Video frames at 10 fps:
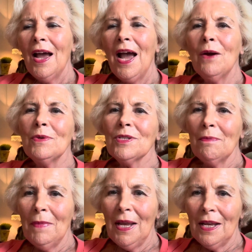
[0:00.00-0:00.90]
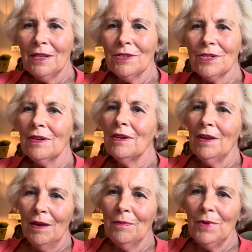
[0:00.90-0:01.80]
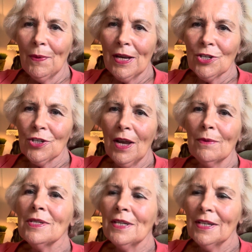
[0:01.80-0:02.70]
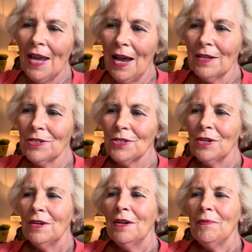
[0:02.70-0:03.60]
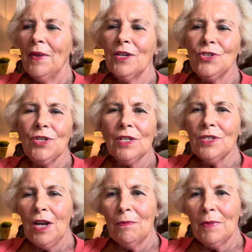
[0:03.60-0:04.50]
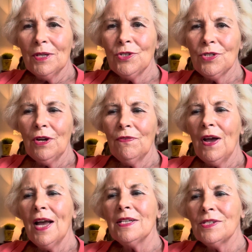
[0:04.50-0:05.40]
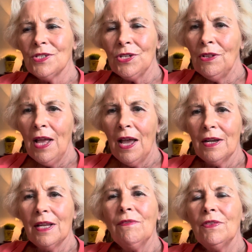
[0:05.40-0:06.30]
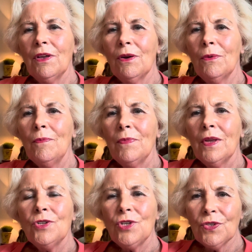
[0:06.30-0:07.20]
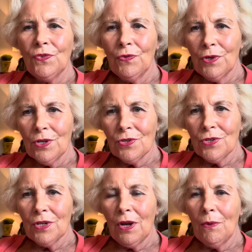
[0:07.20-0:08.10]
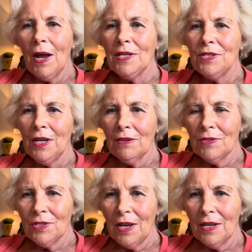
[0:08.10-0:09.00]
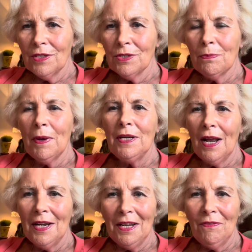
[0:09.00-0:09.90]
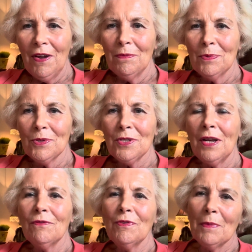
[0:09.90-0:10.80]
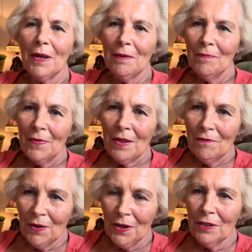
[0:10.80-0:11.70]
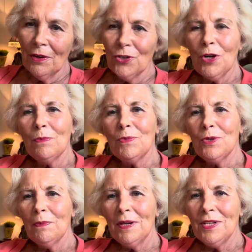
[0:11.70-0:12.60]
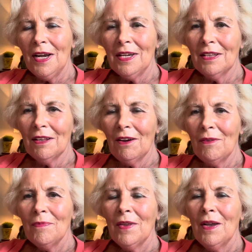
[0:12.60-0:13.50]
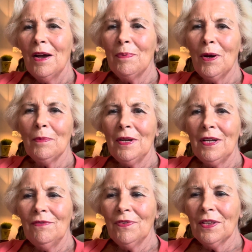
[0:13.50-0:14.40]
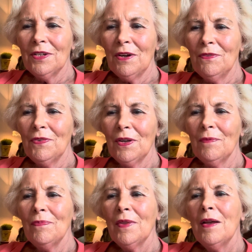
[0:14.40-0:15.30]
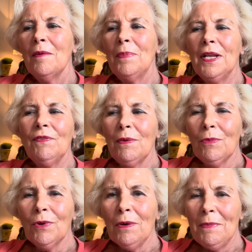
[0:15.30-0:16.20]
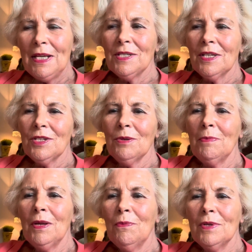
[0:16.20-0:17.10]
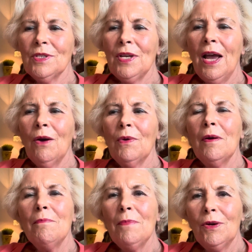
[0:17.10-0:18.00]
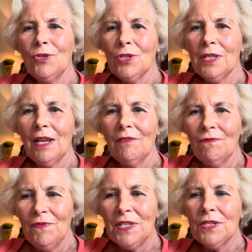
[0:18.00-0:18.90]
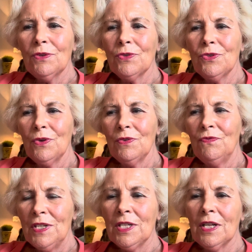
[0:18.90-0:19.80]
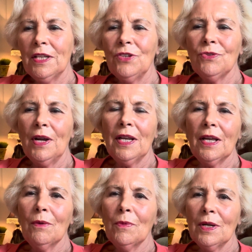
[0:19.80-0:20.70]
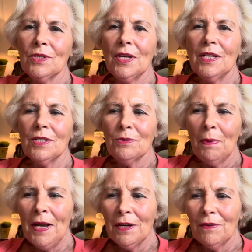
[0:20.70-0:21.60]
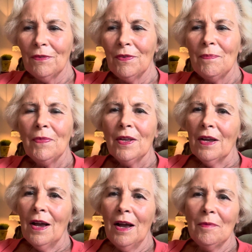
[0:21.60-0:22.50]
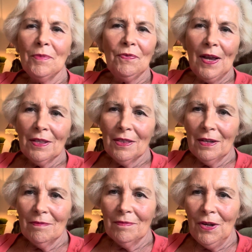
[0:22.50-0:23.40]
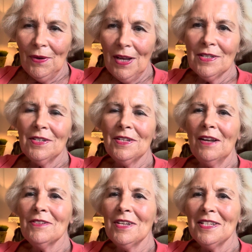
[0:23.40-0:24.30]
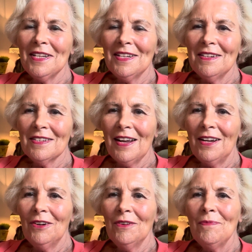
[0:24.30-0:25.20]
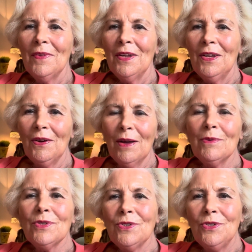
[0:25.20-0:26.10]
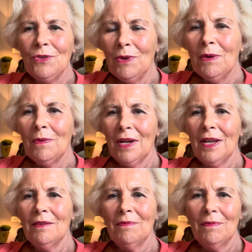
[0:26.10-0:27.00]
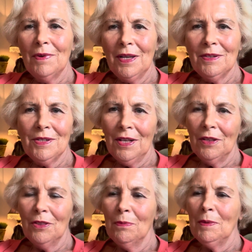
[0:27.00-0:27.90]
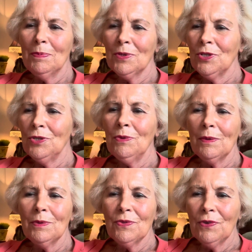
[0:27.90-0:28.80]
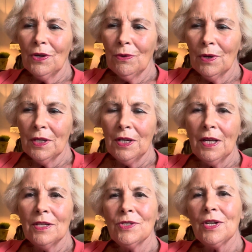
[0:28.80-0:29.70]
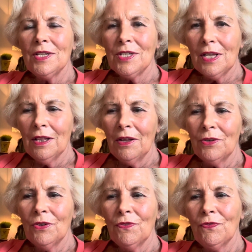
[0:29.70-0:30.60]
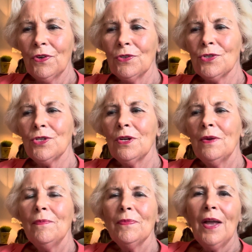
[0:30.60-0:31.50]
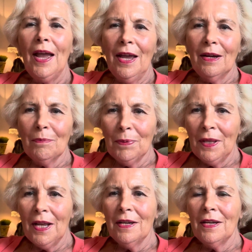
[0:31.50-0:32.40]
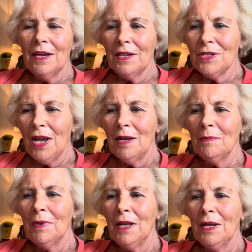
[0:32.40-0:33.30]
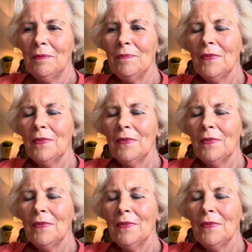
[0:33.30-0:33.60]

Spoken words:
I was amazed, I was aghast at just how much stuff I still had, even though just 4 years ago I downsized by 95% from my very large home to my tiny little apartment in Philadelphia. But even more amazing to me was how emotionally and physically draining it was, in spite of the fact that, as a downsizing designer, I was doing what I tell other people to do. I was very organized. I decluttered first. I had a plan and a timeline.